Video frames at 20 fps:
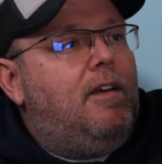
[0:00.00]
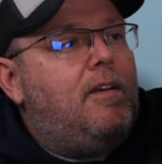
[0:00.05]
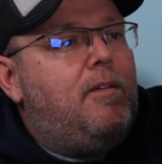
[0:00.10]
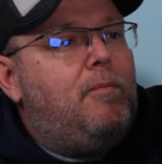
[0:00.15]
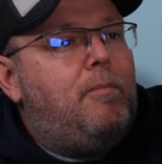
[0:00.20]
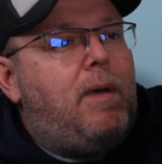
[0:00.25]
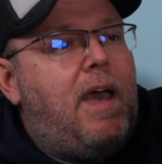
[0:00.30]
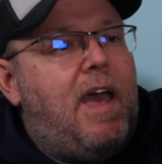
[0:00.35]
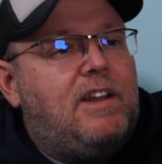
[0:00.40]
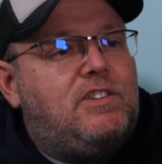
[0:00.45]

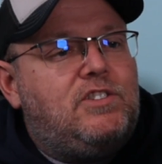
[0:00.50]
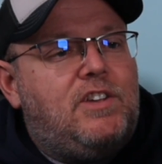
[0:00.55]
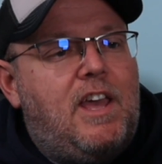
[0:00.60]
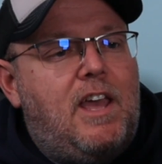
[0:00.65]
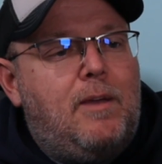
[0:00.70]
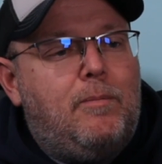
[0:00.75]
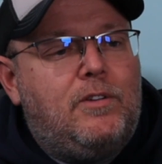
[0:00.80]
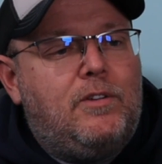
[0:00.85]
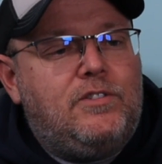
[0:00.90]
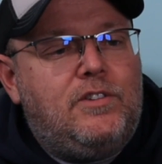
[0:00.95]
patch
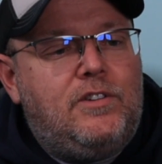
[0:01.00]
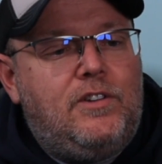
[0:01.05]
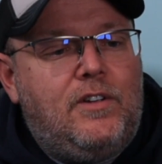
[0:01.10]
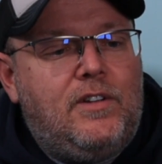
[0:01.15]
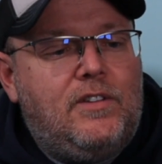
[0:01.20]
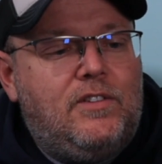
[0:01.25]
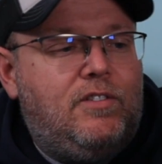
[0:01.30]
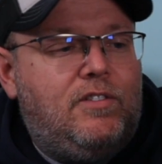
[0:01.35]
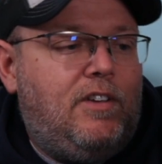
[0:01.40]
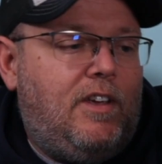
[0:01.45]
cables and you can
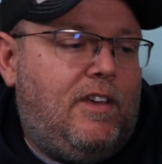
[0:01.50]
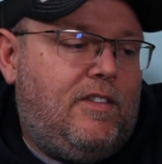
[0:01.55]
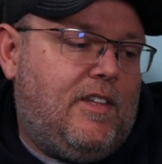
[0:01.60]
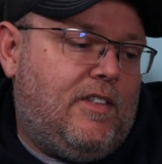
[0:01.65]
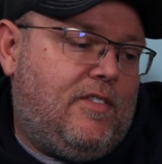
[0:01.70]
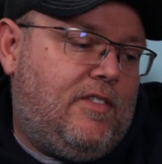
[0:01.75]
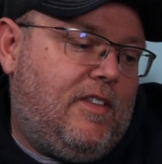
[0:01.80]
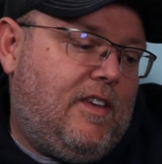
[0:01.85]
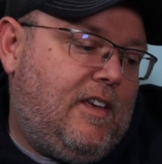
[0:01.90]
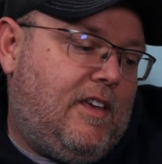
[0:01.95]
see that
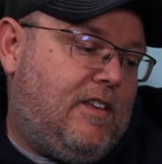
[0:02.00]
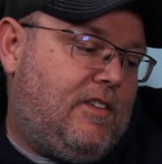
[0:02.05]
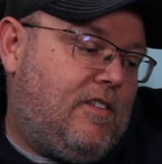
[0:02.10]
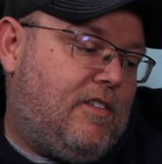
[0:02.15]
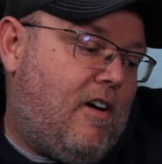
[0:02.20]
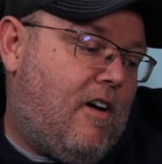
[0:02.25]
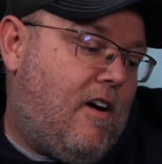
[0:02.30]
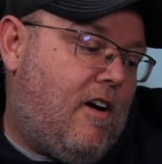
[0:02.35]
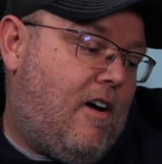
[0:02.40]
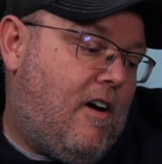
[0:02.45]
these
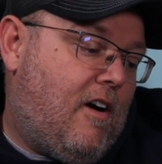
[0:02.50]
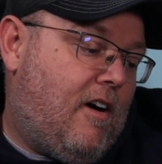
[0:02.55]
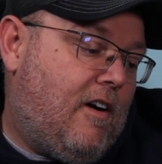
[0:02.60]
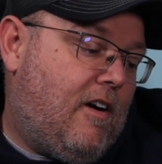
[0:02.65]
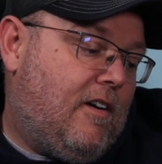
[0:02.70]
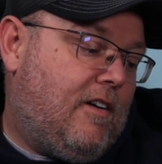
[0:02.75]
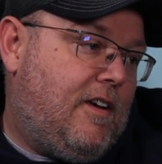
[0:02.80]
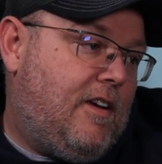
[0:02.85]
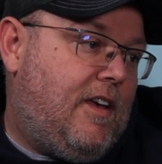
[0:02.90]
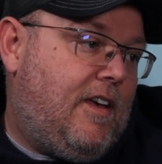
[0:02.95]

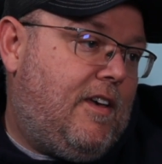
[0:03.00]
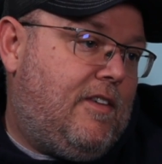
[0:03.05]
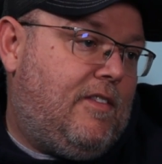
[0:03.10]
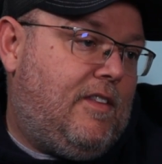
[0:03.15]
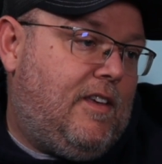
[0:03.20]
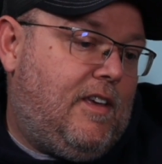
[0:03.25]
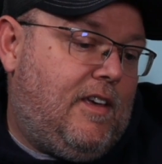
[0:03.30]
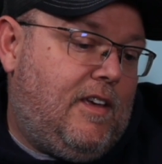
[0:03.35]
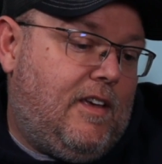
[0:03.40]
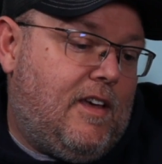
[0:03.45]
are
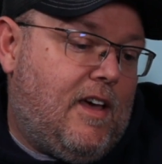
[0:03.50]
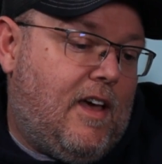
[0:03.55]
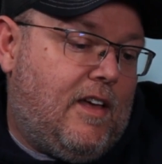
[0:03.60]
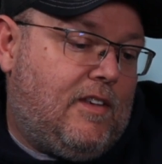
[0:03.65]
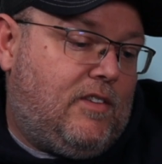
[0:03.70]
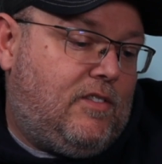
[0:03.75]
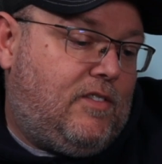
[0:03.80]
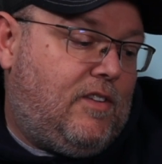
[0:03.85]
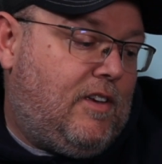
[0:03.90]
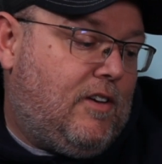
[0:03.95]
the uh,
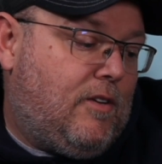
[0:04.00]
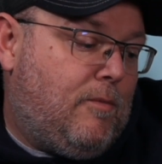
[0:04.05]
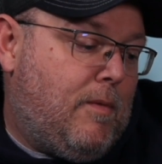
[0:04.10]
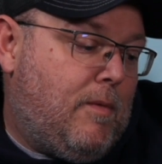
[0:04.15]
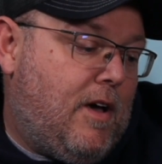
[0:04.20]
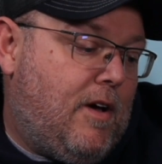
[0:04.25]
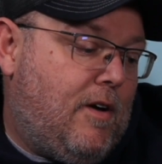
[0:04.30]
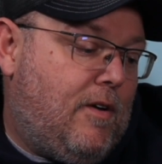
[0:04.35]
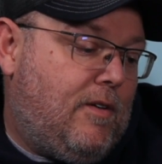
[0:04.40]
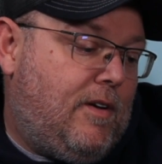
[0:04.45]
single
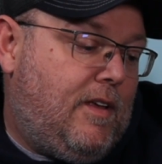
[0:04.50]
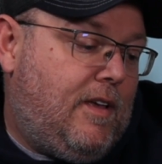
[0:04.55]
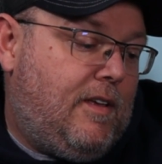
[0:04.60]
mode